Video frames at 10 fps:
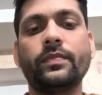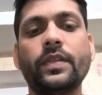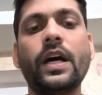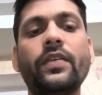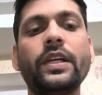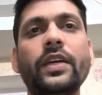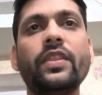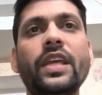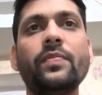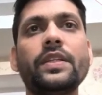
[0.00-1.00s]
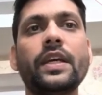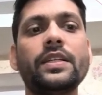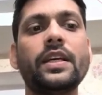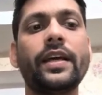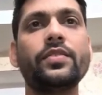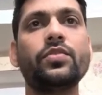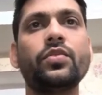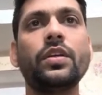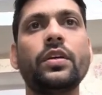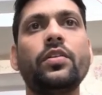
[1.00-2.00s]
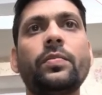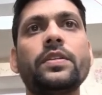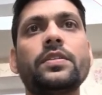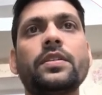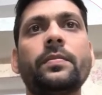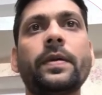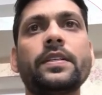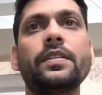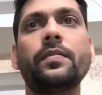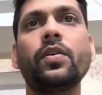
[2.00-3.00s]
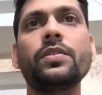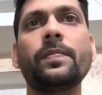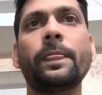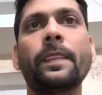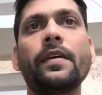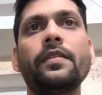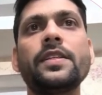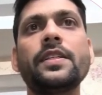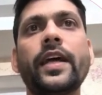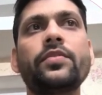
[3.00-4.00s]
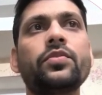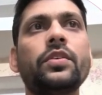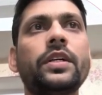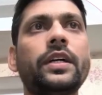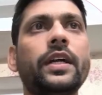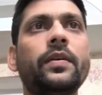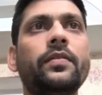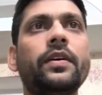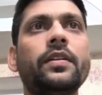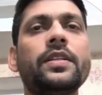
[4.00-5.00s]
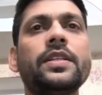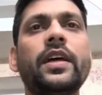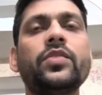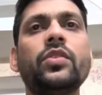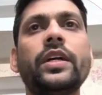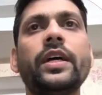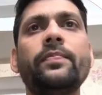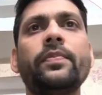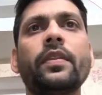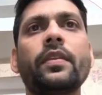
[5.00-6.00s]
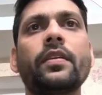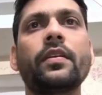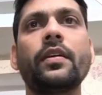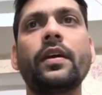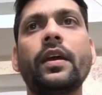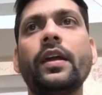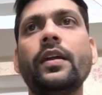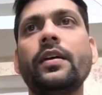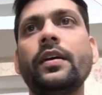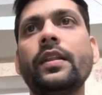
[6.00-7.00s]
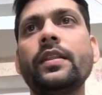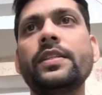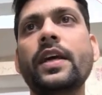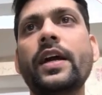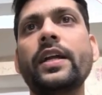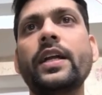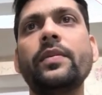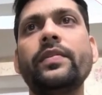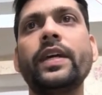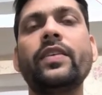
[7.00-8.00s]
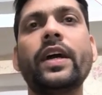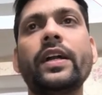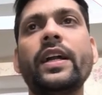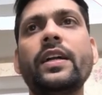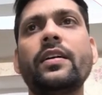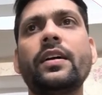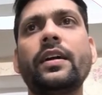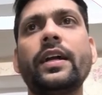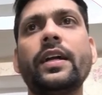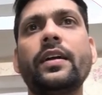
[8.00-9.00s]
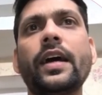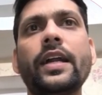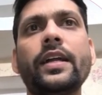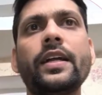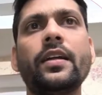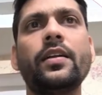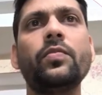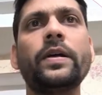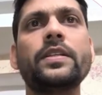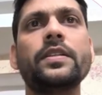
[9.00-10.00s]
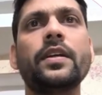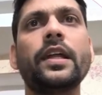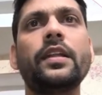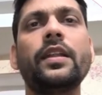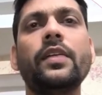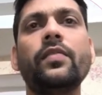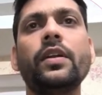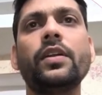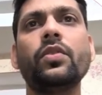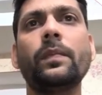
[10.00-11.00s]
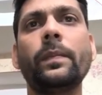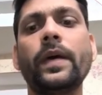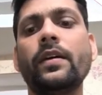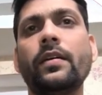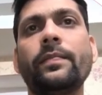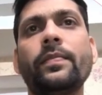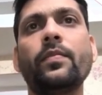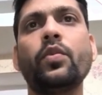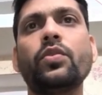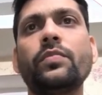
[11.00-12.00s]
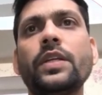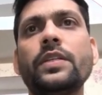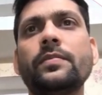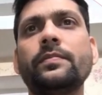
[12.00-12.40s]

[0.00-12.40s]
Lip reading: I will give name this as an actual new passenger, because this is the actual table. This is the actual data, and in this target DB we have target data, target new passenger, and then we need to compare both of these.